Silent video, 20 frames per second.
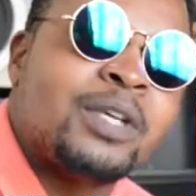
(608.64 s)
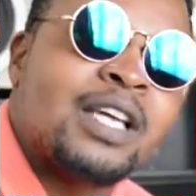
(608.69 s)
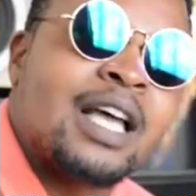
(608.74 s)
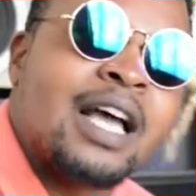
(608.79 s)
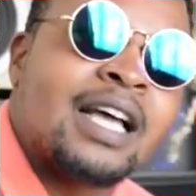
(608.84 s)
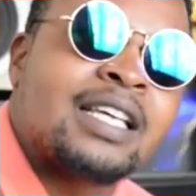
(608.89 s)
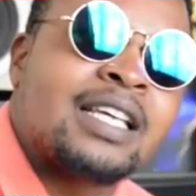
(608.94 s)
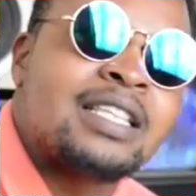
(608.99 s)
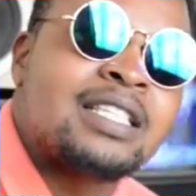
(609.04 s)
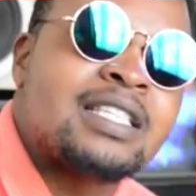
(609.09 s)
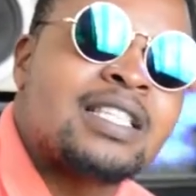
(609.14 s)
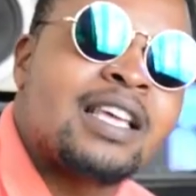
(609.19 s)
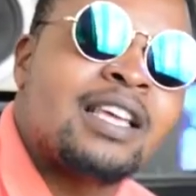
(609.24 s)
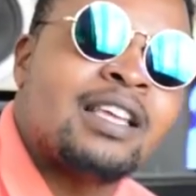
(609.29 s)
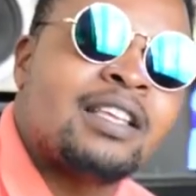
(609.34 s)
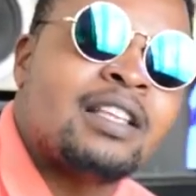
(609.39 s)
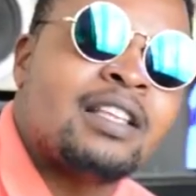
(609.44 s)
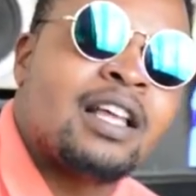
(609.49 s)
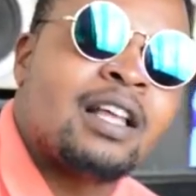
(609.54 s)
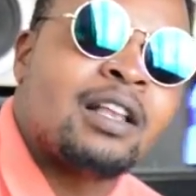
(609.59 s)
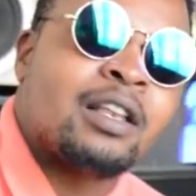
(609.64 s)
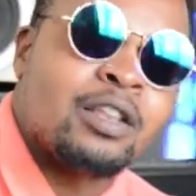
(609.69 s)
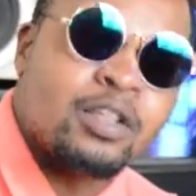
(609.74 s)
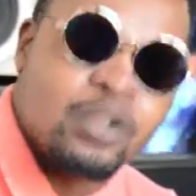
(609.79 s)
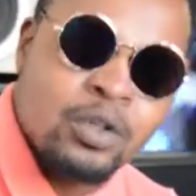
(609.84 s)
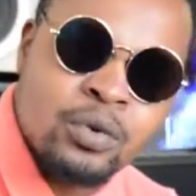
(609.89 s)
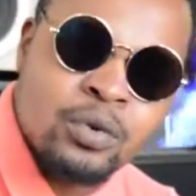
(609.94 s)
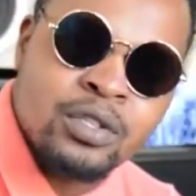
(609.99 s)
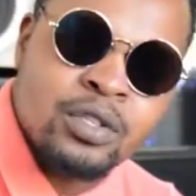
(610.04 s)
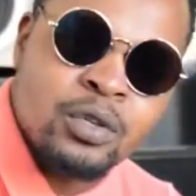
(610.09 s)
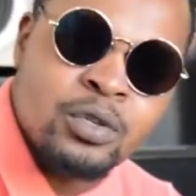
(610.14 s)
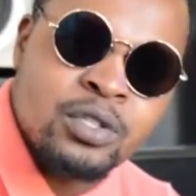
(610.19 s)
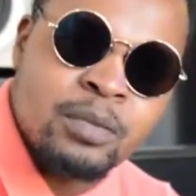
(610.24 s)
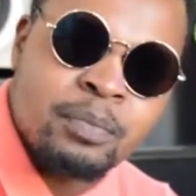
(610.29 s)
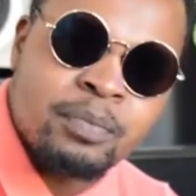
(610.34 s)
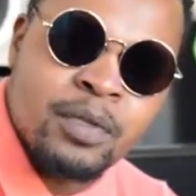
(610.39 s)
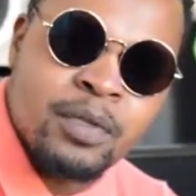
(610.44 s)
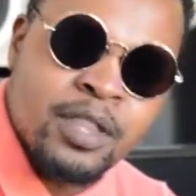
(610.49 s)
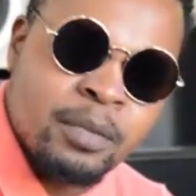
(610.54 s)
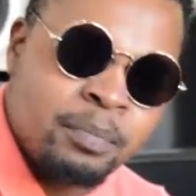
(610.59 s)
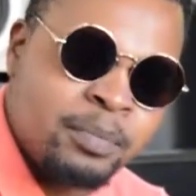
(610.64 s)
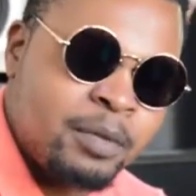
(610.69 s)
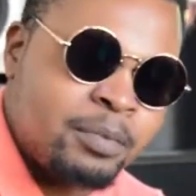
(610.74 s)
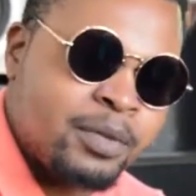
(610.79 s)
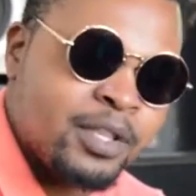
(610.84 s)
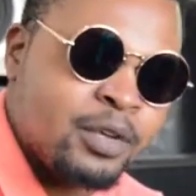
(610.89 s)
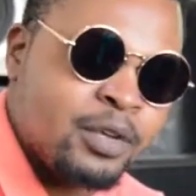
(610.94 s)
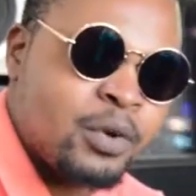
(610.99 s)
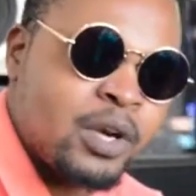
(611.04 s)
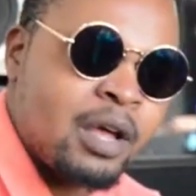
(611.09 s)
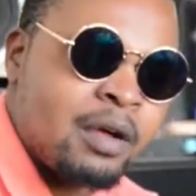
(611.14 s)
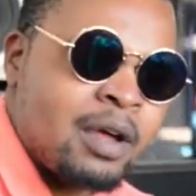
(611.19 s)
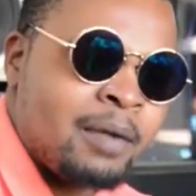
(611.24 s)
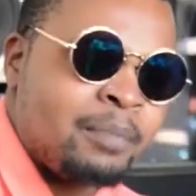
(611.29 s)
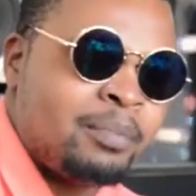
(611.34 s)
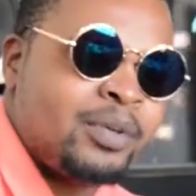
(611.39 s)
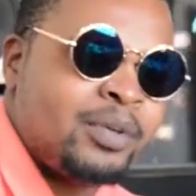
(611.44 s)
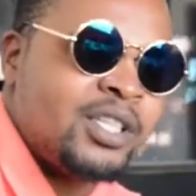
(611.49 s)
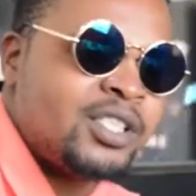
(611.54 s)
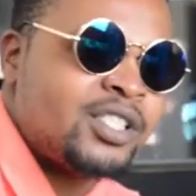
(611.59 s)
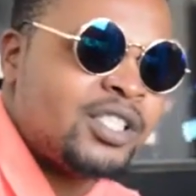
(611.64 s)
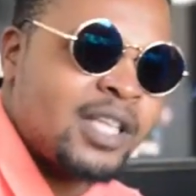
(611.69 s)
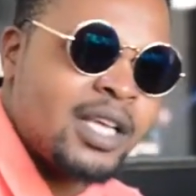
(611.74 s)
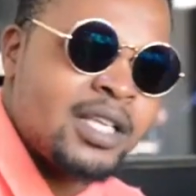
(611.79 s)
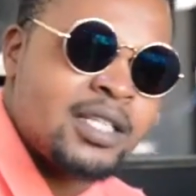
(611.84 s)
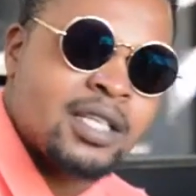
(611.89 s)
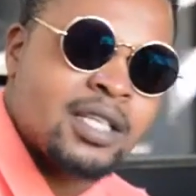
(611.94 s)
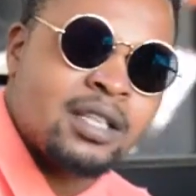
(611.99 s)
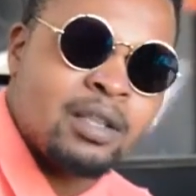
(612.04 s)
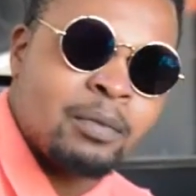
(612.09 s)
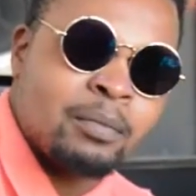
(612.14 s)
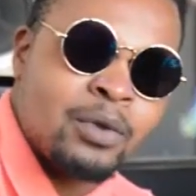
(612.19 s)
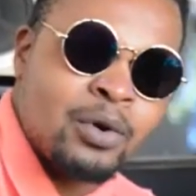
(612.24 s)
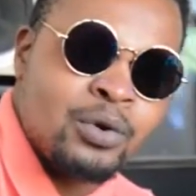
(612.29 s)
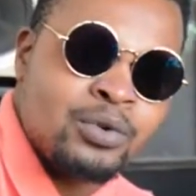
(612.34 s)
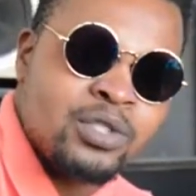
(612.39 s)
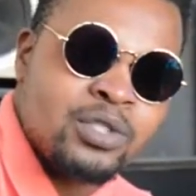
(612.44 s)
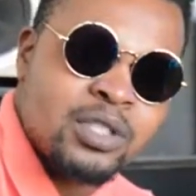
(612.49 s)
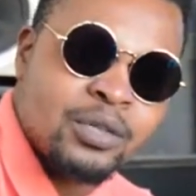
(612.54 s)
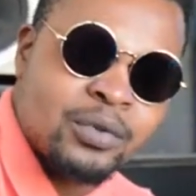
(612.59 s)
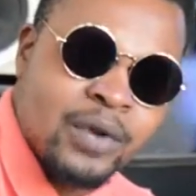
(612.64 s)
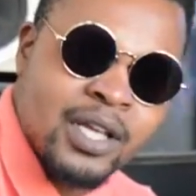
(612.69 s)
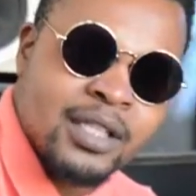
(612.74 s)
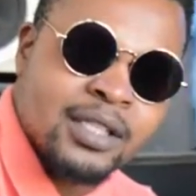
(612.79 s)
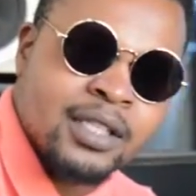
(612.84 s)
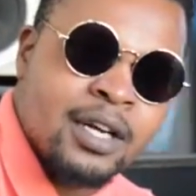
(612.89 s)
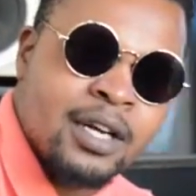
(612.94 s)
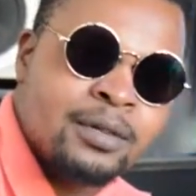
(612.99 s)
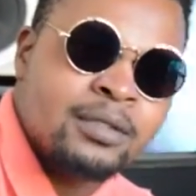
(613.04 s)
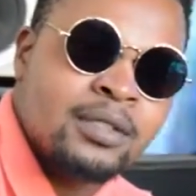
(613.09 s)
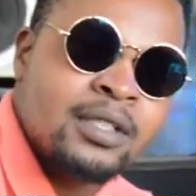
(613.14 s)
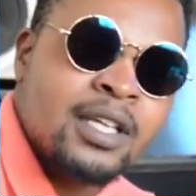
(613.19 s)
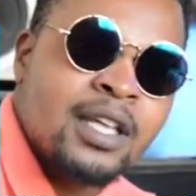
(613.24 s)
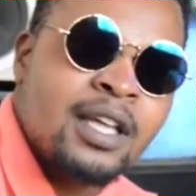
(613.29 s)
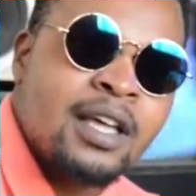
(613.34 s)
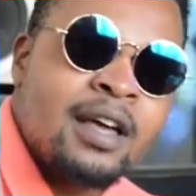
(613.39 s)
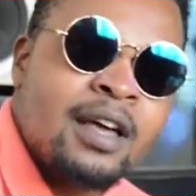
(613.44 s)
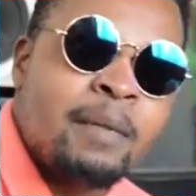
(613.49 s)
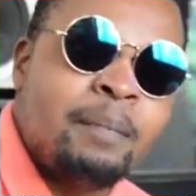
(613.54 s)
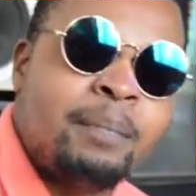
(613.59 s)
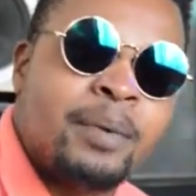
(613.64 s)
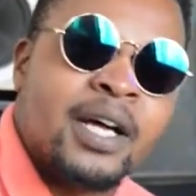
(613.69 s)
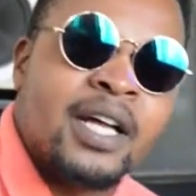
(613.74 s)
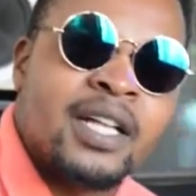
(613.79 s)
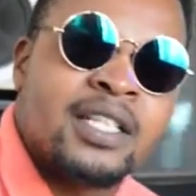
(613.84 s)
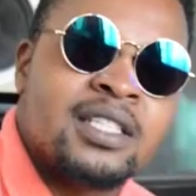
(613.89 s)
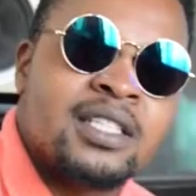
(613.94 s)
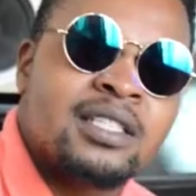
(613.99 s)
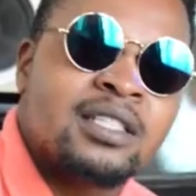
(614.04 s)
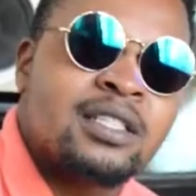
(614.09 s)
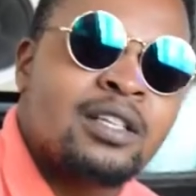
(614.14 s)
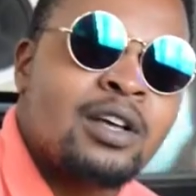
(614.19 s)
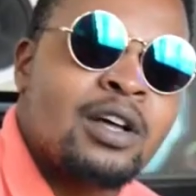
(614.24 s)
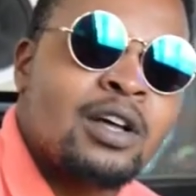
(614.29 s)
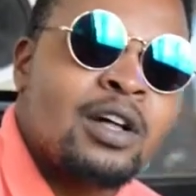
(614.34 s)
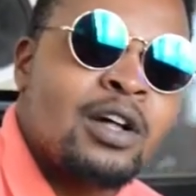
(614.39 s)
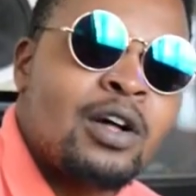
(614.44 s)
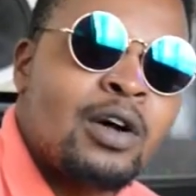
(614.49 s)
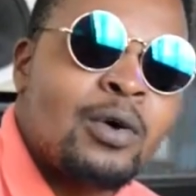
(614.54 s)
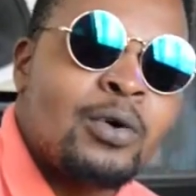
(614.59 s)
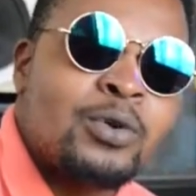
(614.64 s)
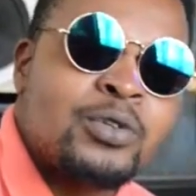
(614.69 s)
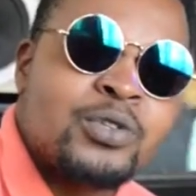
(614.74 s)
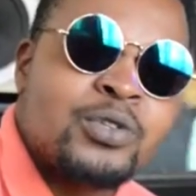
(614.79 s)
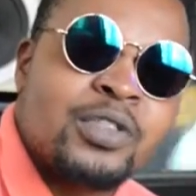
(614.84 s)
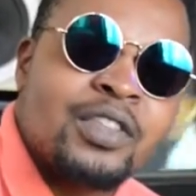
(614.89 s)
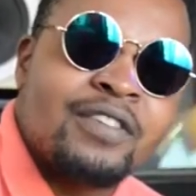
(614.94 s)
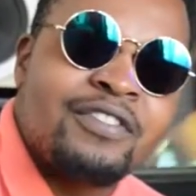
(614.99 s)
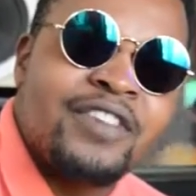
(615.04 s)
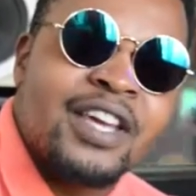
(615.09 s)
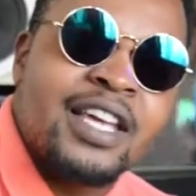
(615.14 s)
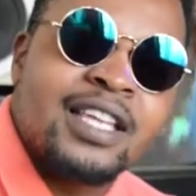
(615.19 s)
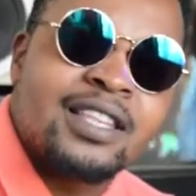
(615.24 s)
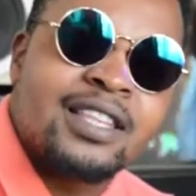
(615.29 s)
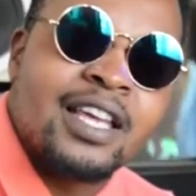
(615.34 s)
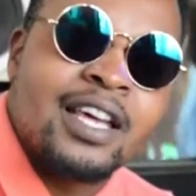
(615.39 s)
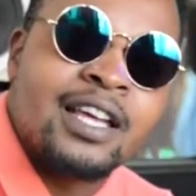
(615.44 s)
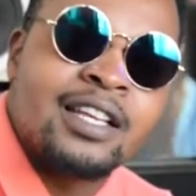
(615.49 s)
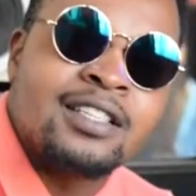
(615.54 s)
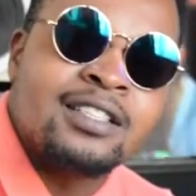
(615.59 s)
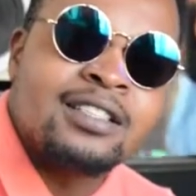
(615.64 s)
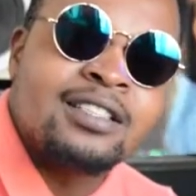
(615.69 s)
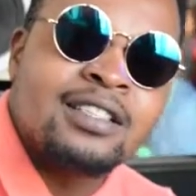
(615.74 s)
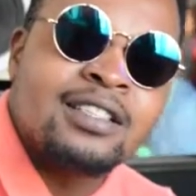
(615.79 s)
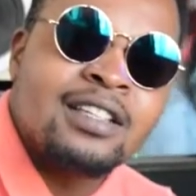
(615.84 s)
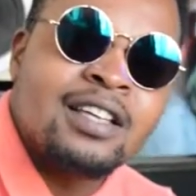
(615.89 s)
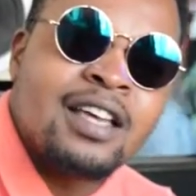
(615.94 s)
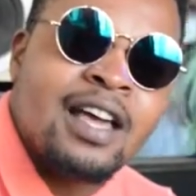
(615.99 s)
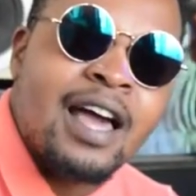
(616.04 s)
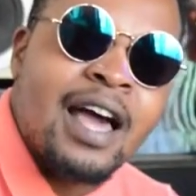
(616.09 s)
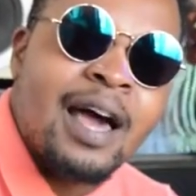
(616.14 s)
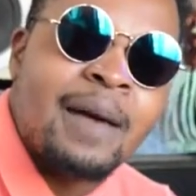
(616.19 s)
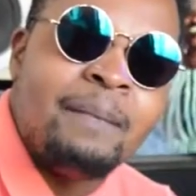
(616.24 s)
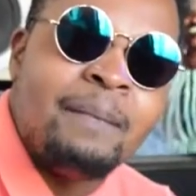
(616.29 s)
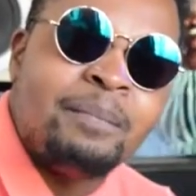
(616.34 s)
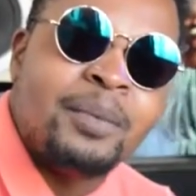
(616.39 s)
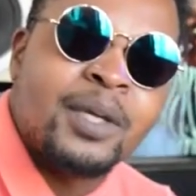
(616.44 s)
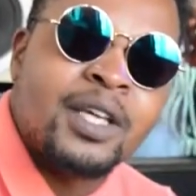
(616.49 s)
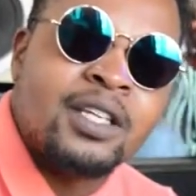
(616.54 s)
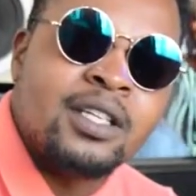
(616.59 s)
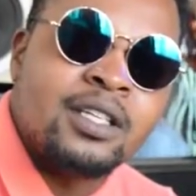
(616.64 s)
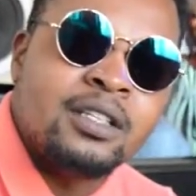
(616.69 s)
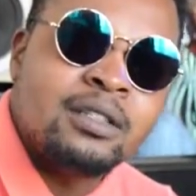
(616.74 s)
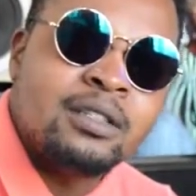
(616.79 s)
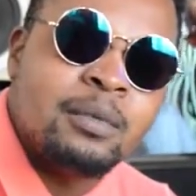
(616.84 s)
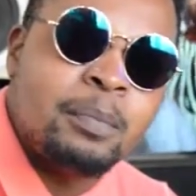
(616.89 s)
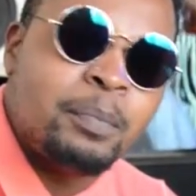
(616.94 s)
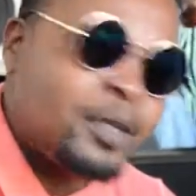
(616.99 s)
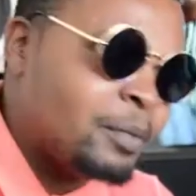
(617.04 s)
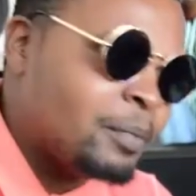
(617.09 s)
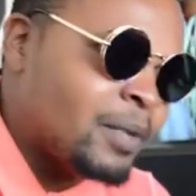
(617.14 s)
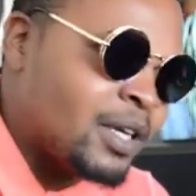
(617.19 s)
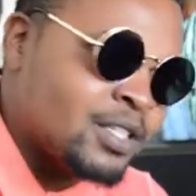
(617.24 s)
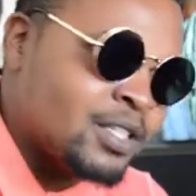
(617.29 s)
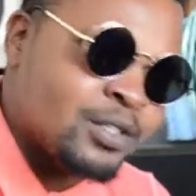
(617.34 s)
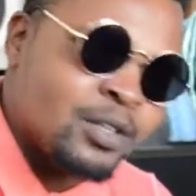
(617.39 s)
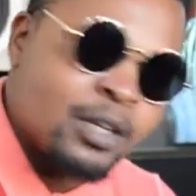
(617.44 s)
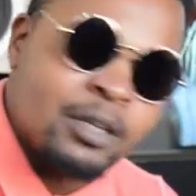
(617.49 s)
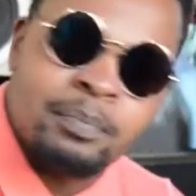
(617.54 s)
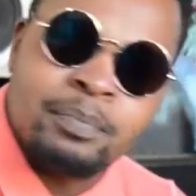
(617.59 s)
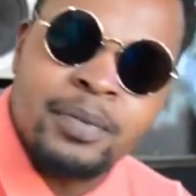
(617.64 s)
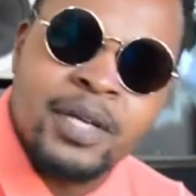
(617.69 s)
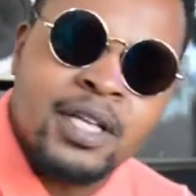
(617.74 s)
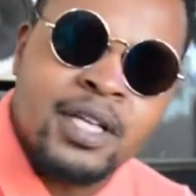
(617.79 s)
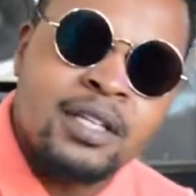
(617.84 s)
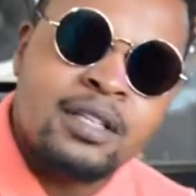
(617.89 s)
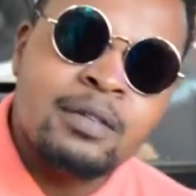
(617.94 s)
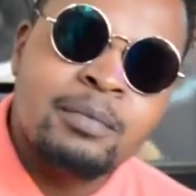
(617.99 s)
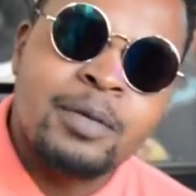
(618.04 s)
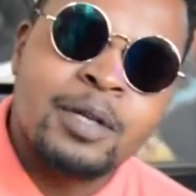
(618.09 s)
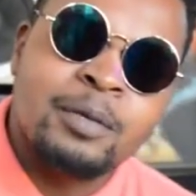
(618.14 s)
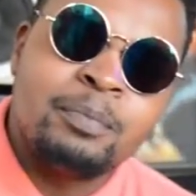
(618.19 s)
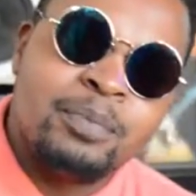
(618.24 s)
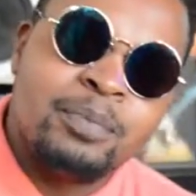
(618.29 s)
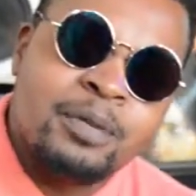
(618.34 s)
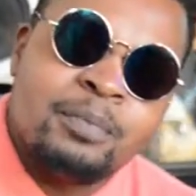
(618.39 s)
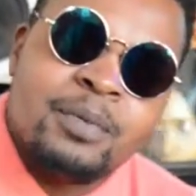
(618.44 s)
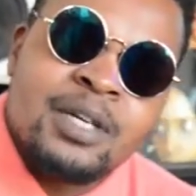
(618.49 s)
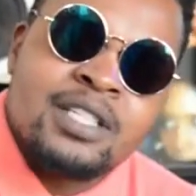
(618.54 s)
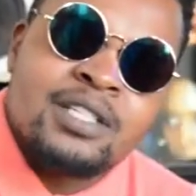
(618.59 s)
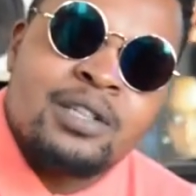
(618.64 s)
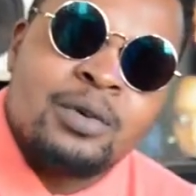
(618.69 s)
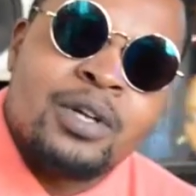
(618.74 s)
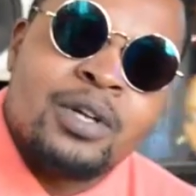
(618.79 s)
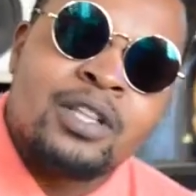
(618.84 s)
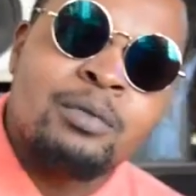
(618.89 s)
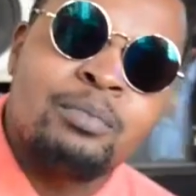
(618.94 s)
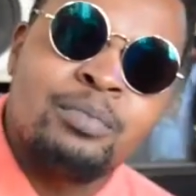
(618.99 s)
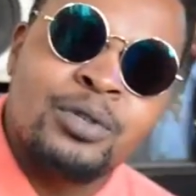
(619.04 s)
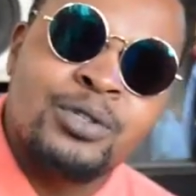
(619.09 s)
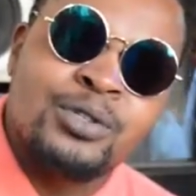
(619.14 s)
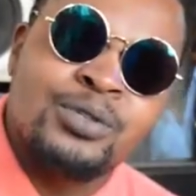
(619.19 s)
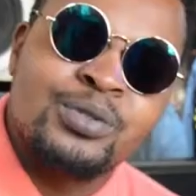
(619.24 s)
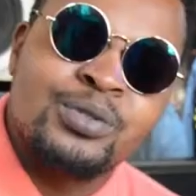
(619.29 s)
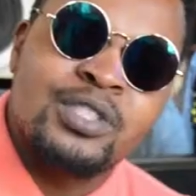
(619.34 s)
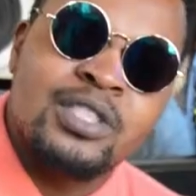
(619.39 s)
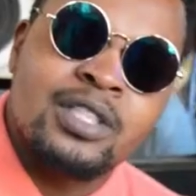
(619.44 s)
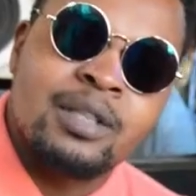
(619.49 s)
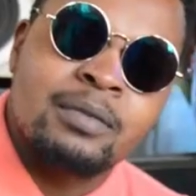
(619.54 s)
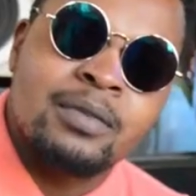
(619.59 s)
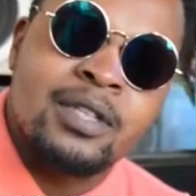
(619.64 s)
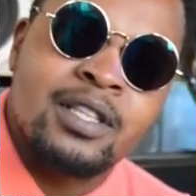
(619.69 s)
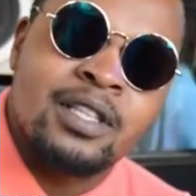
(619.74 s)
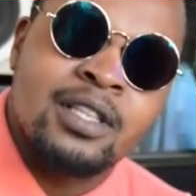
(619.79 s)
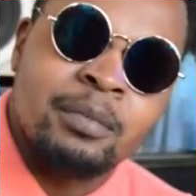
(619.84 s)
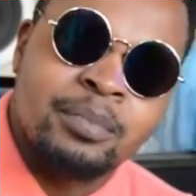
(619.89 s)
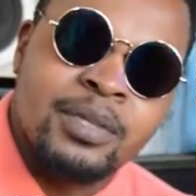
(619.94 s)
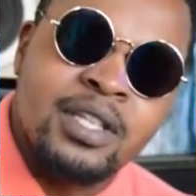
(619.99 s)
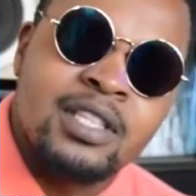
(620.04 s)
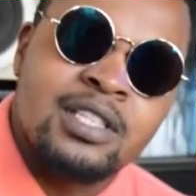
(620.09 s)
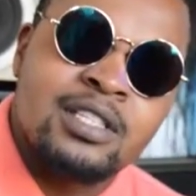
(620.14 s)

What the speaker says: I can say. Those are the people that are appreciated the most right now. But also the fact that I'm Bedi, Bima is not Bedi, but Bima is the one that produced the beats.